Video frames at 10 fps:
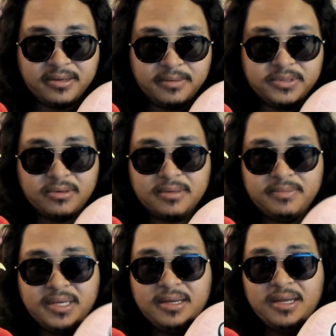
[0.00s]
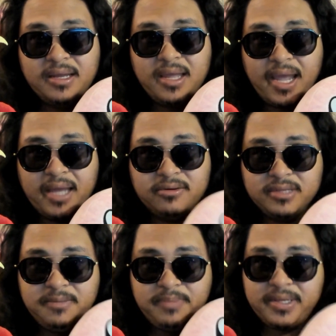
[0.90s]
absorbed, and
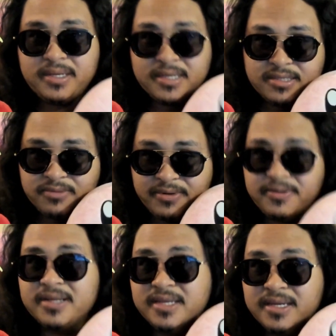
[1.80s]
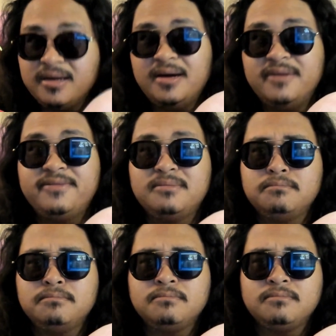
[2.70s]
only pink is reflecting off.
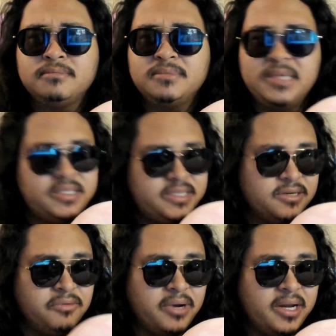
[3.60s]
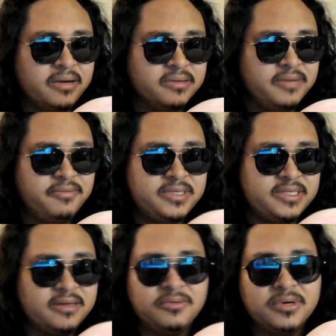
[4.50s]
It's so wild. If we
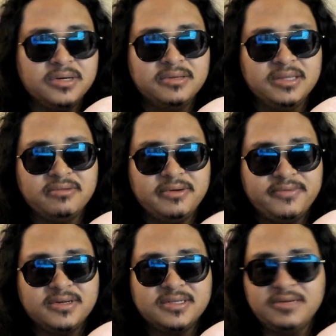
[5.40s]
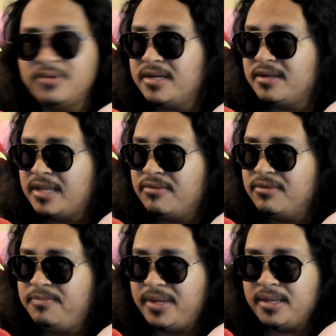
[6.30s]
saw the world in the reverse, I wonder how that
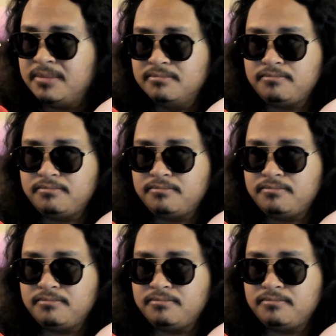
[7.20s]
would be.